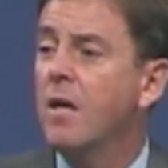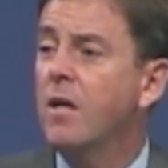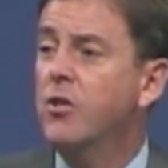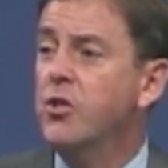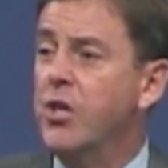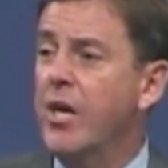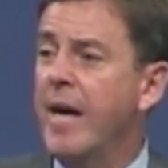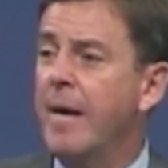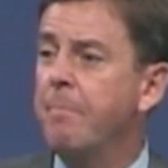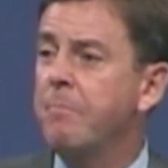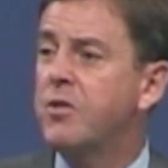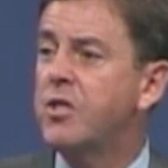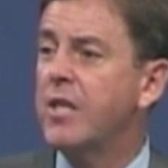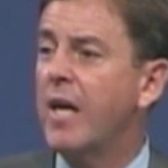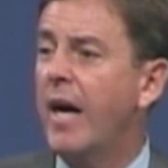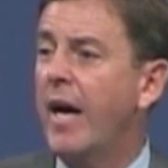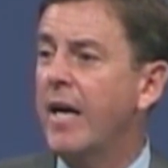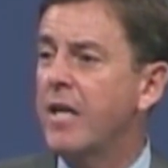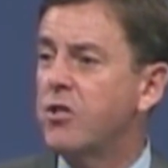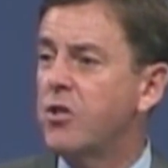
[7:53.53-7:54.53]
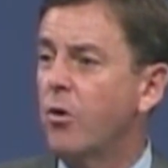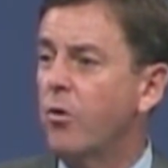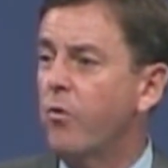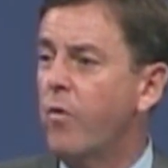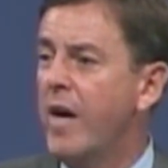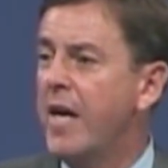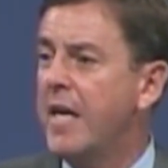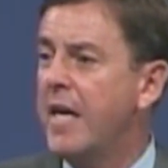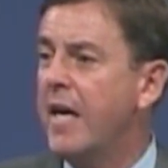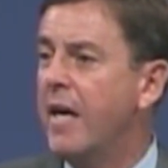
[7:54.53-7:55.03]
James has
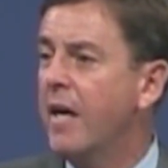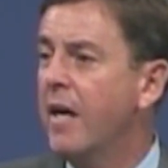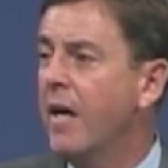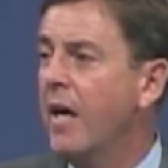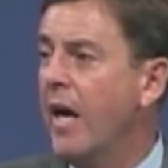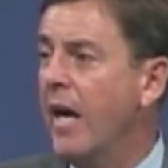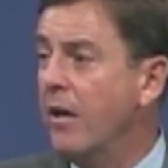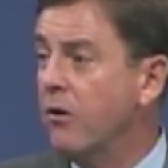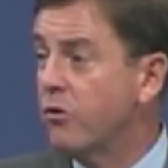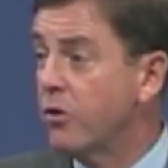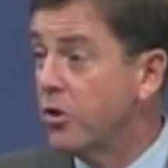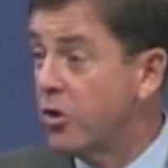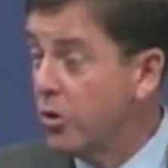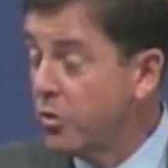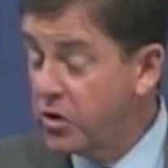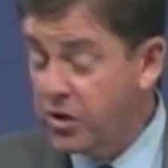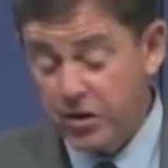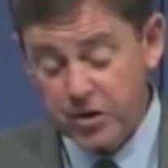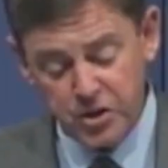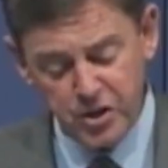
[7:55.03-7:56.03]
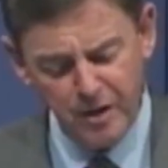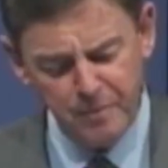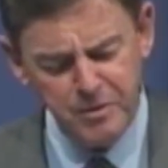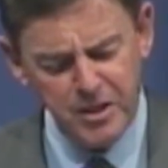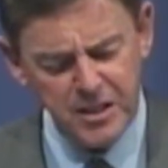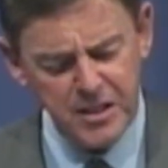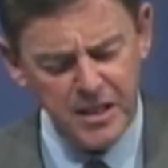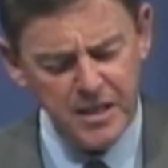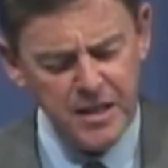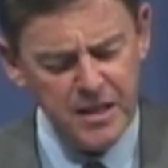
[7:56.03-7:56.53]
already introduced the
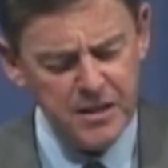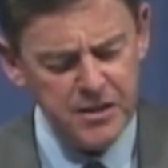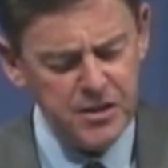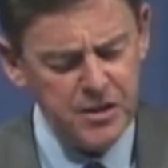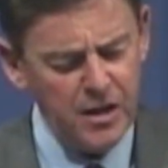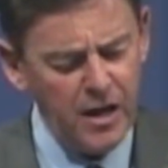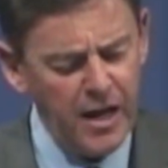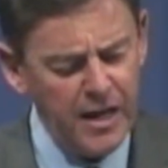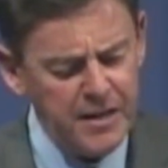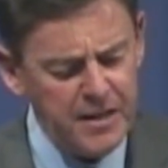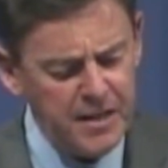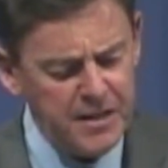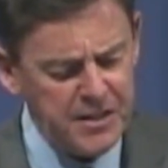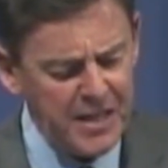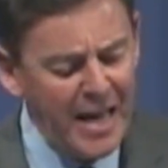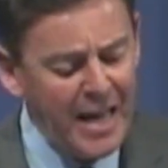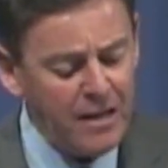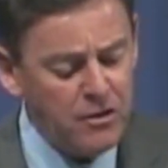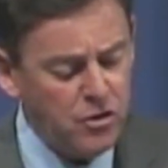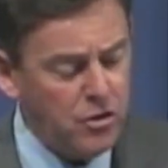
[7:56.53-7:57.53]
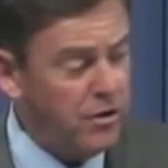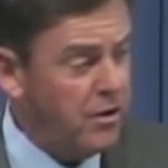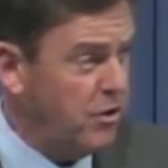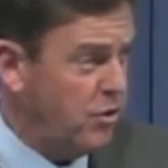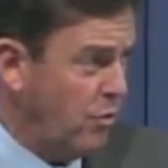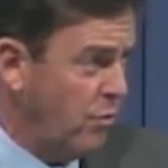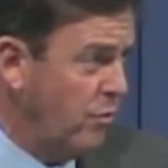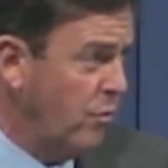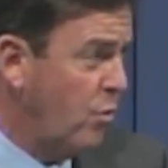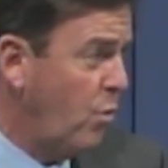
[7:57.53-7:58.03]
subject and has, and has answered
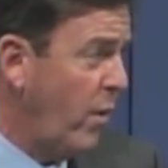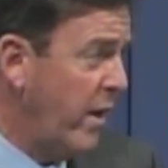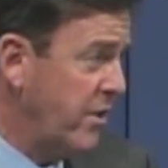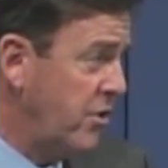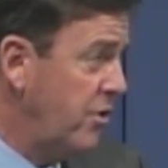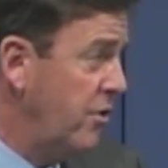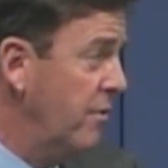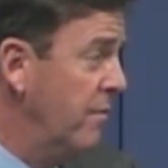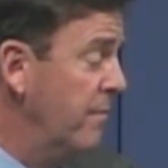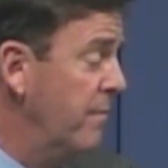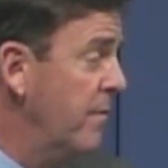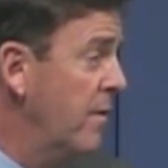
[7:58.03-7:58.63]
his own question.